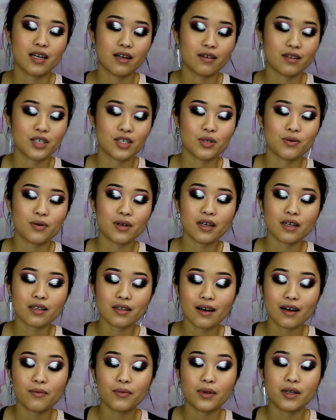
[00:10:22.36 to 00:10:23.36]
know, there's already a
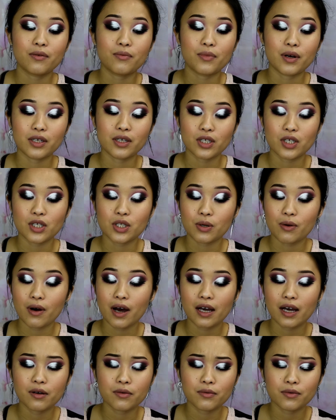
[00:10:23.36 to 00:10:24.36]
lot of blending brushes, so
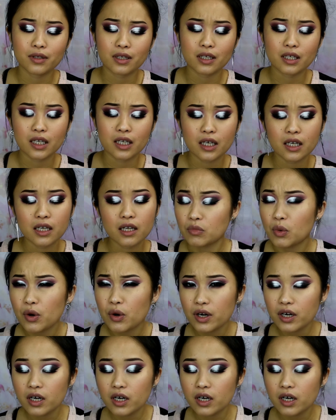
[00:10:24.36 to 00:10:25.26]
I don't really need more.